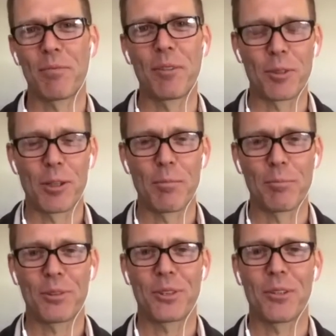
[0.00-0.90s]
living
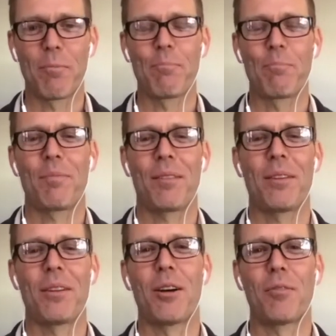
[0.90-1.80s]
rooms
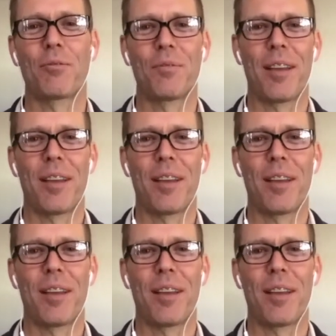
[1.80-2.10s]
you know,